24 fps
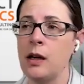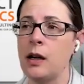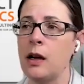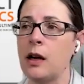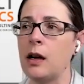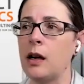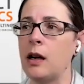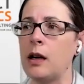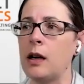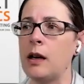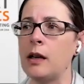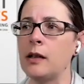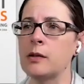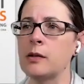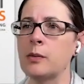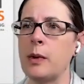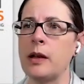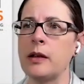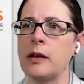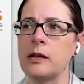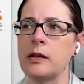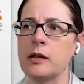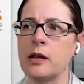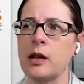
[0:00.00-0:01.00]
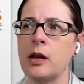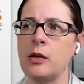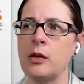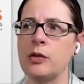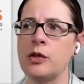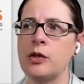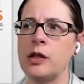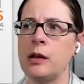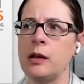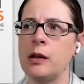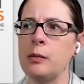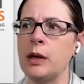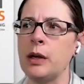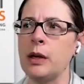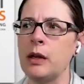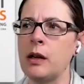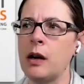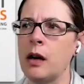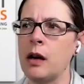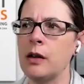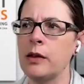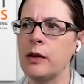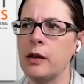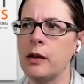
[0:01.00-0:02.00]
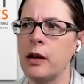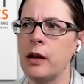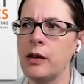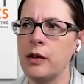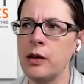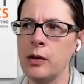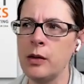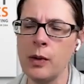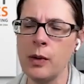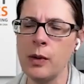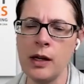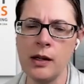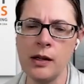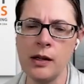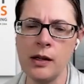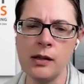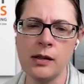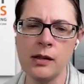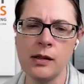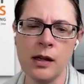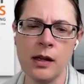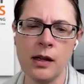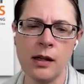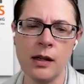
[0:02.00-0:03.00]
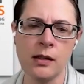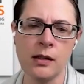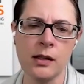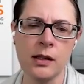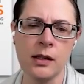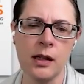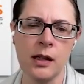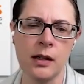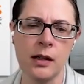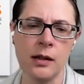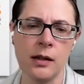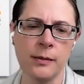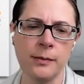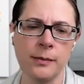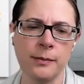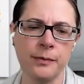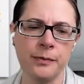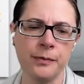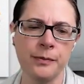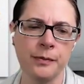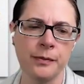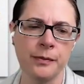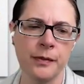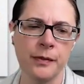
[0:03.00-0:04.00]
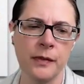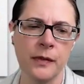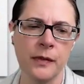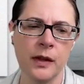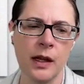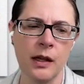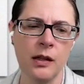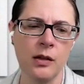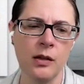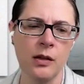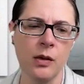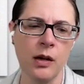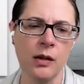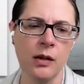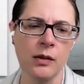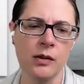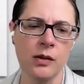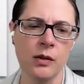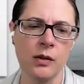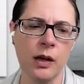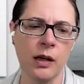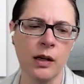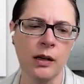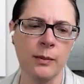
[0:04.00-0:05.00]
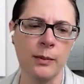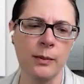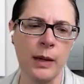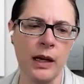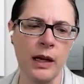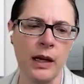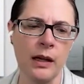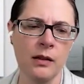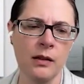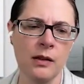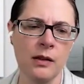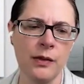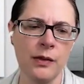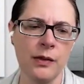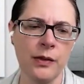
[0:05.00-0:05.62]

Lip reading: as well as coaching, but are there other ways that you also recommend